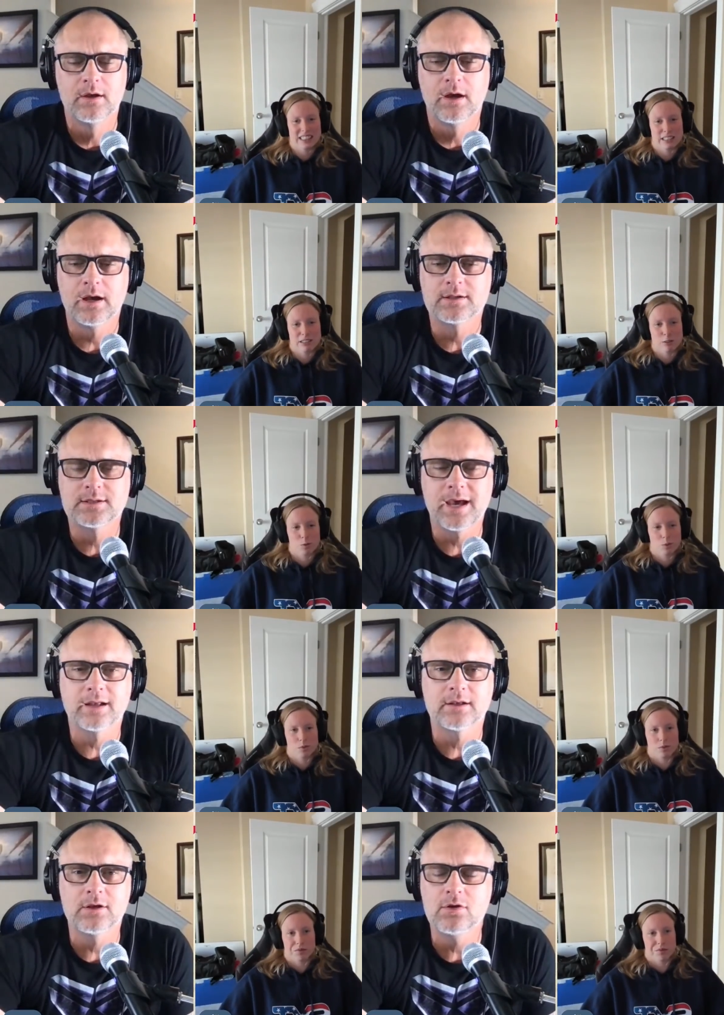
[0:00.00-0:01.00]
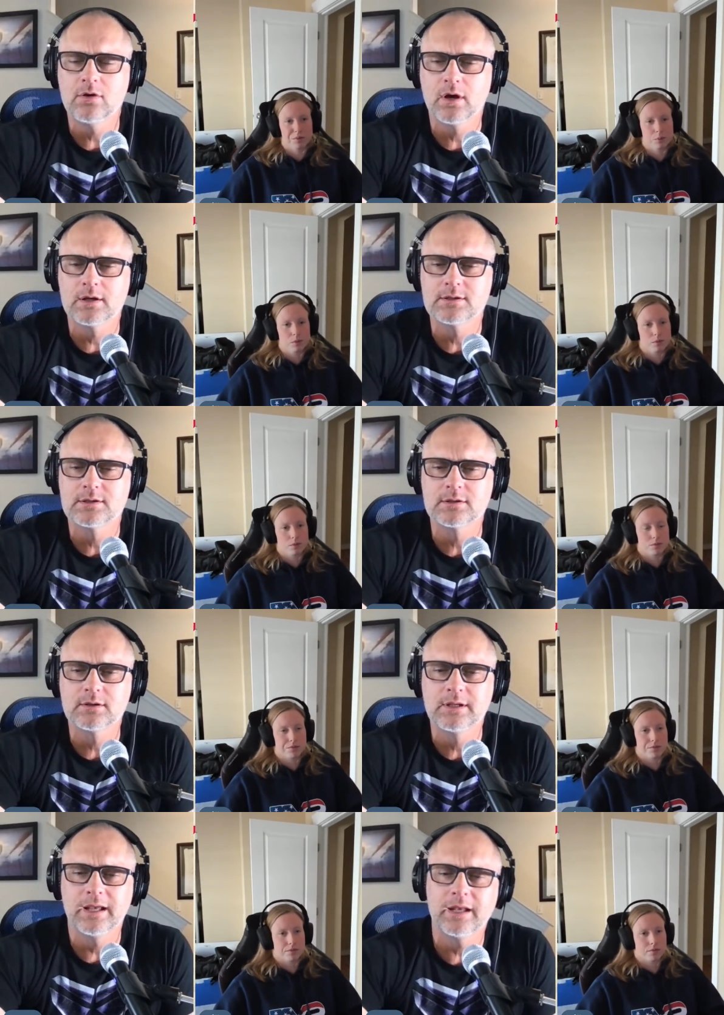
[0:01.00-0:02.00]
Speaker 1: are stacked are you guys
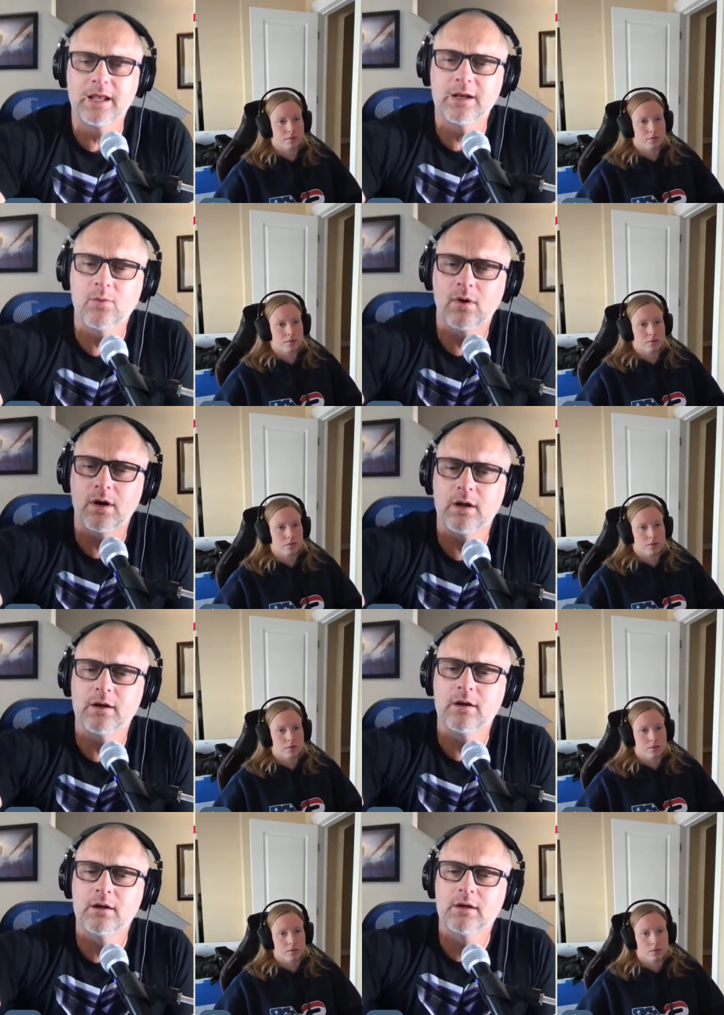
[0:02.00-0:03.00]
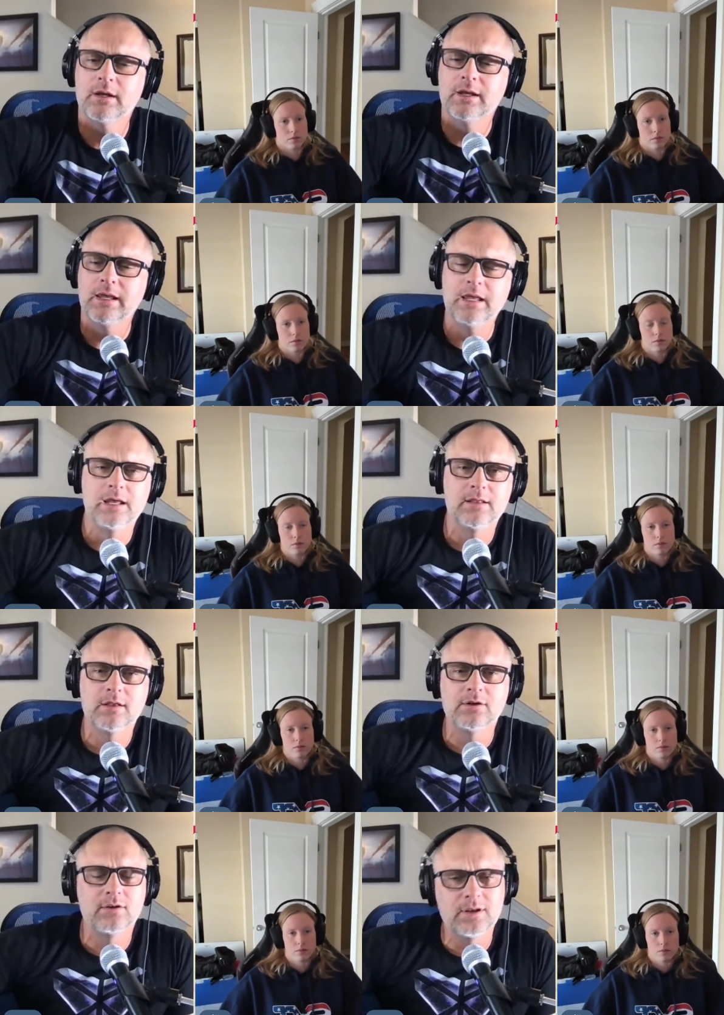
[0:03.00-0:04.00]
getting anyone in
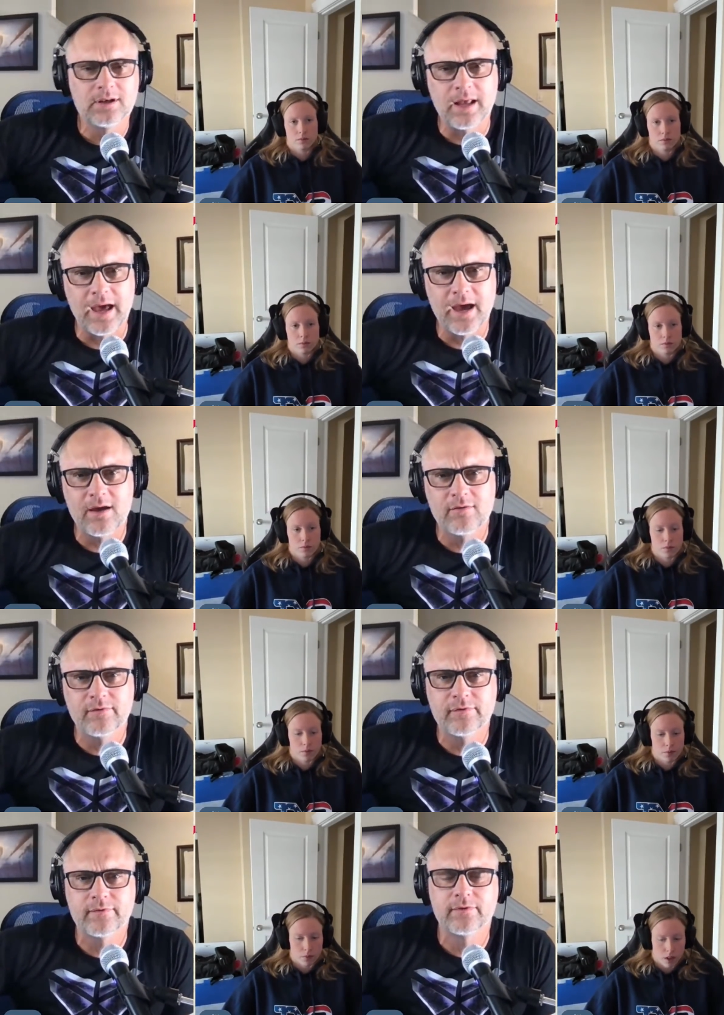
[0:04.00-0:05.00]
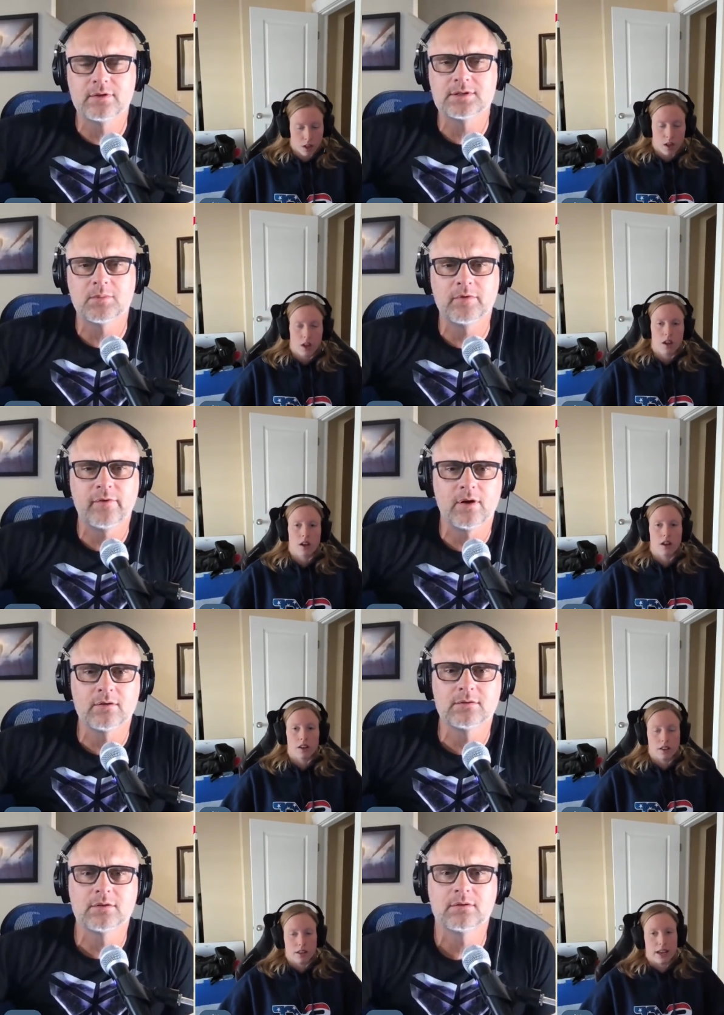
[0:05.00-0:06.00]
that you didn't have for the
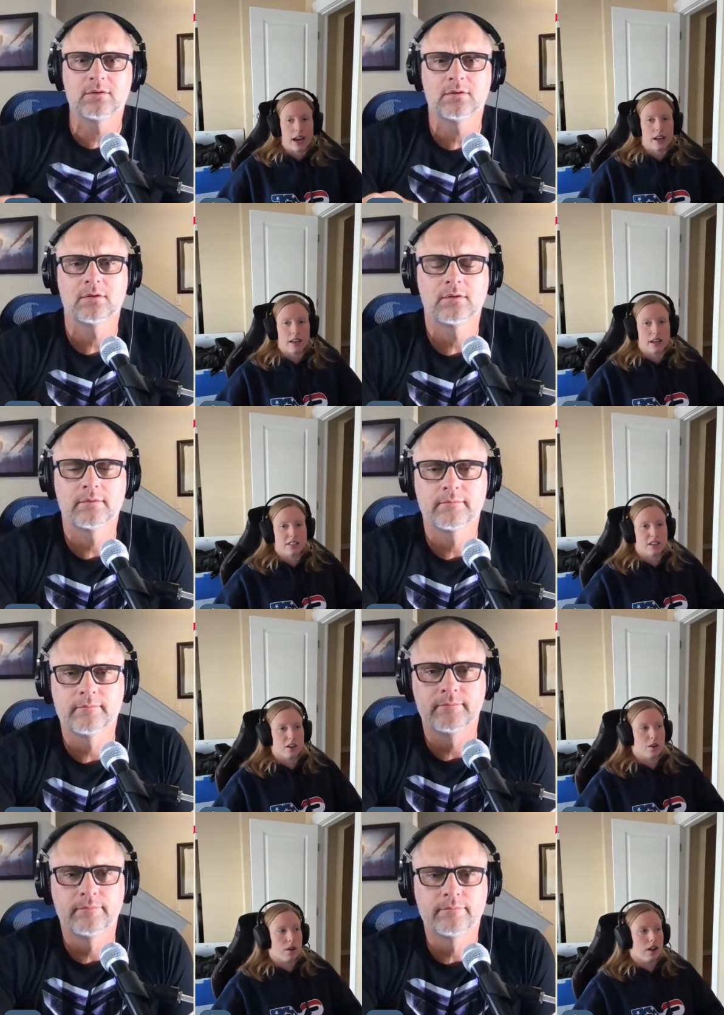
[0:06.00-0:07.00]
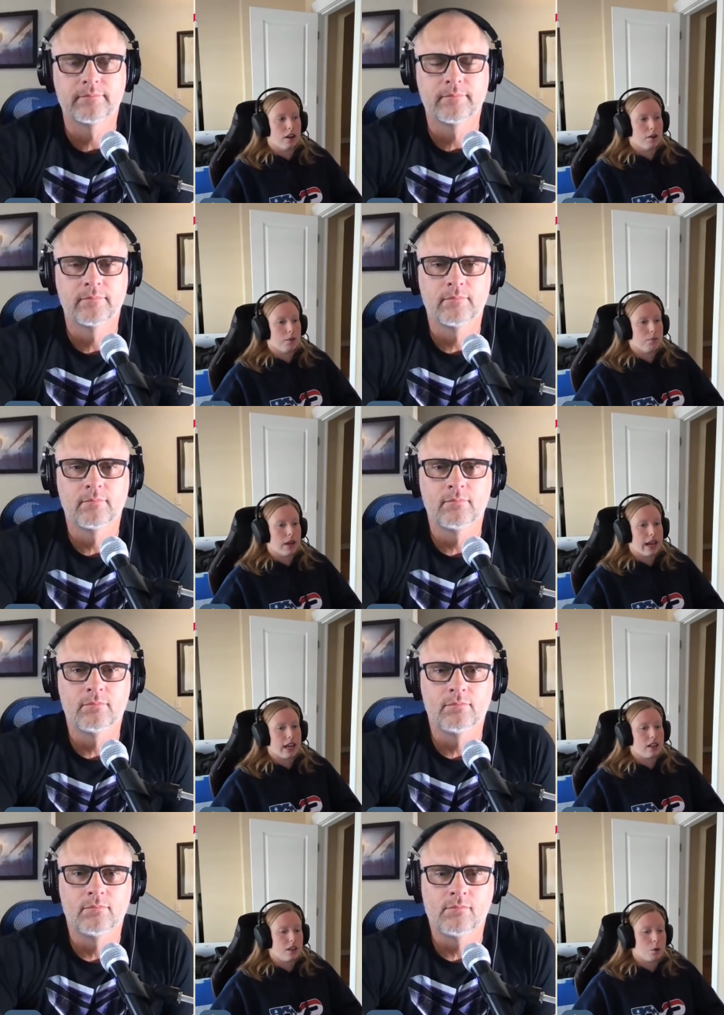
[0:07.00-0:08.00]
semifinals?
Speaker 2: Yeah, yeah. So um,
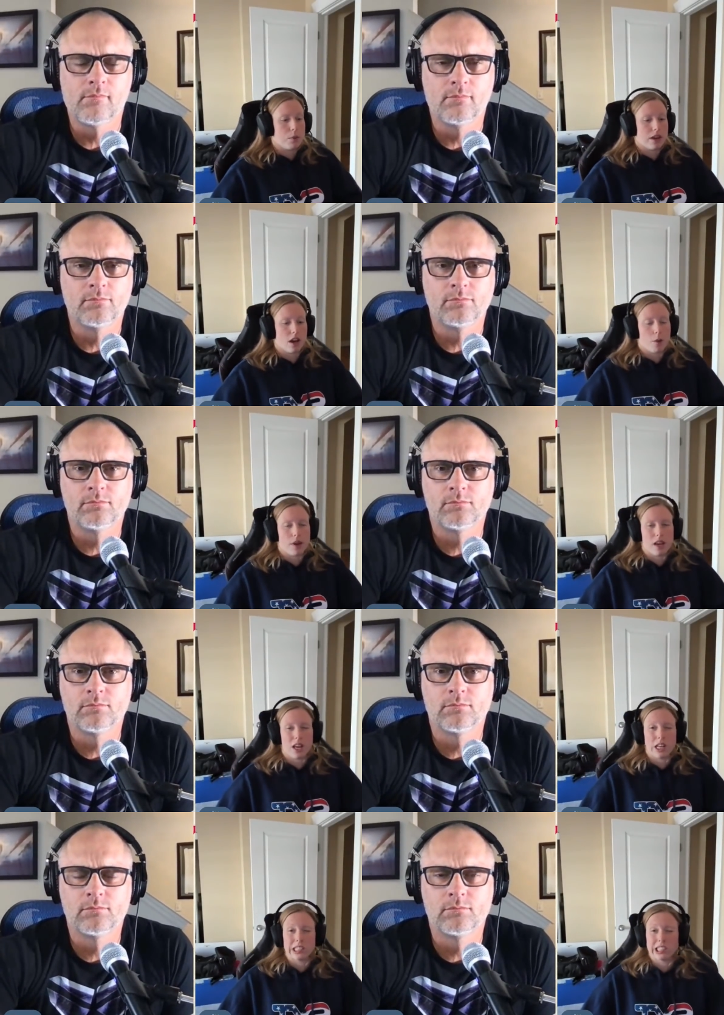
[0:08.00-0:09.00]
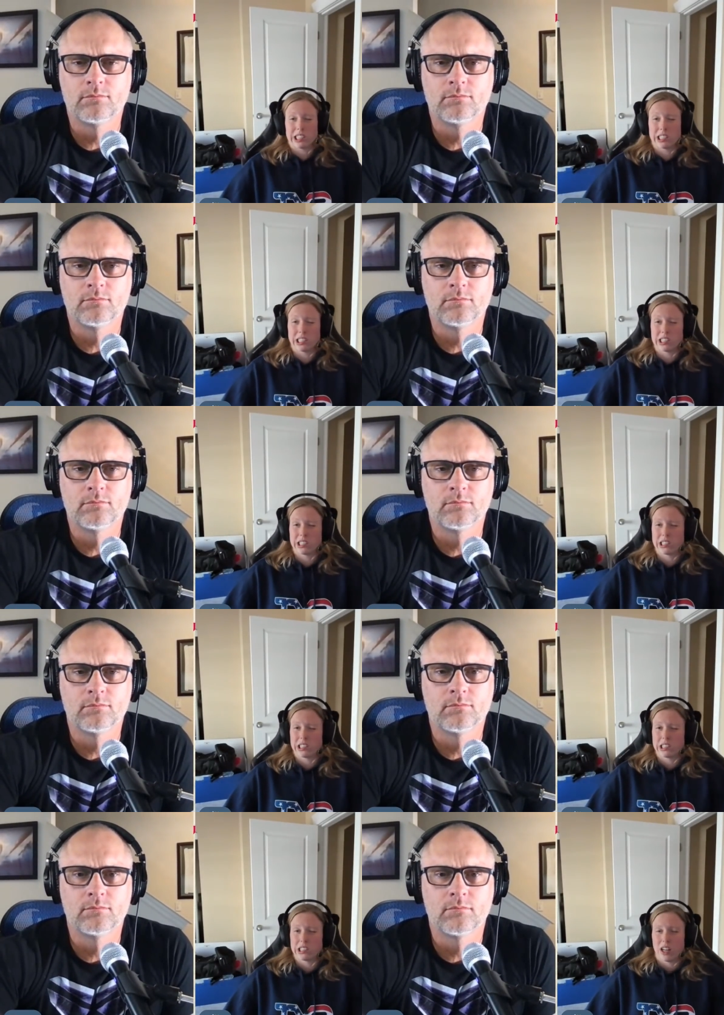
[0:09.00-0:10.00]
Haley will be coming.
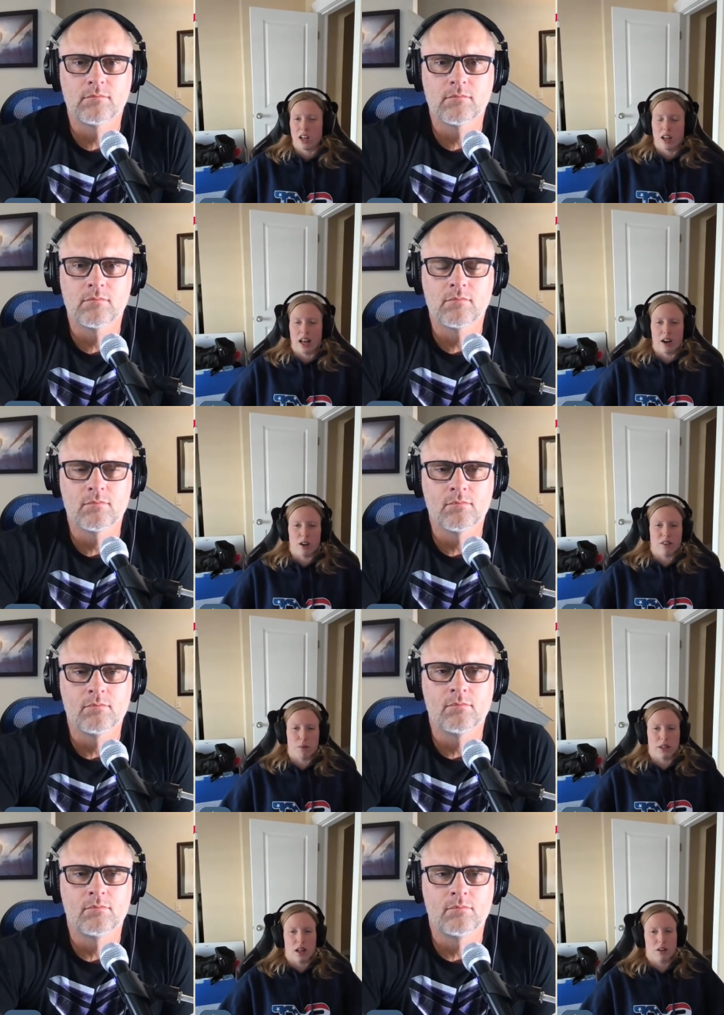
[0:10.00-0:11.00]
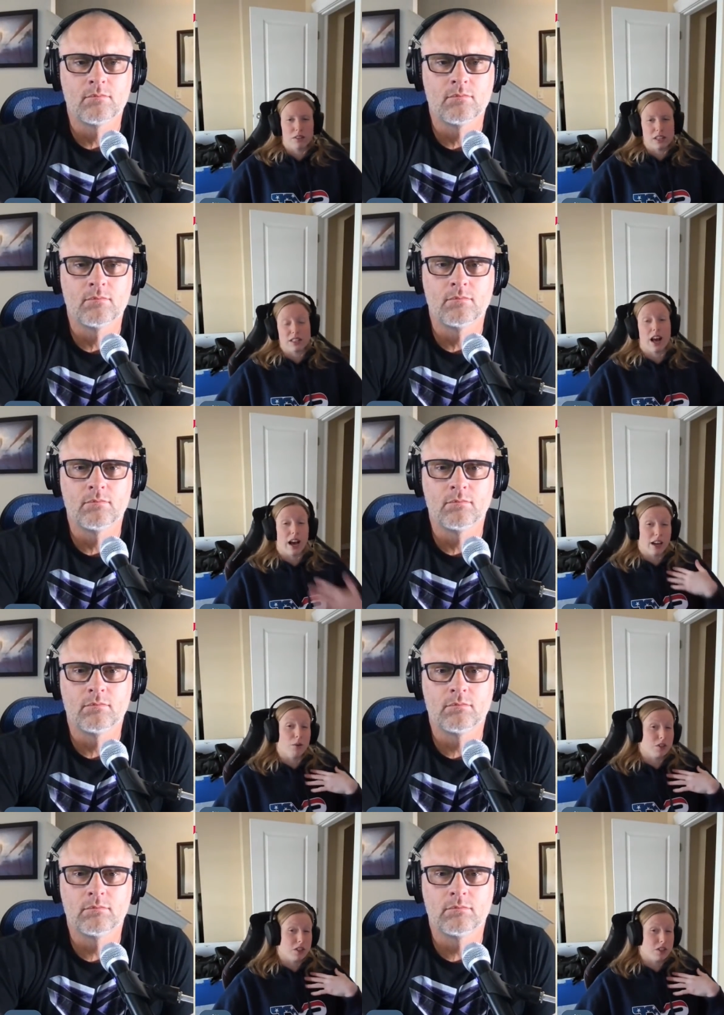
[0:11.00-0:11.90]
I don't know if I'm allowed to release that. I know when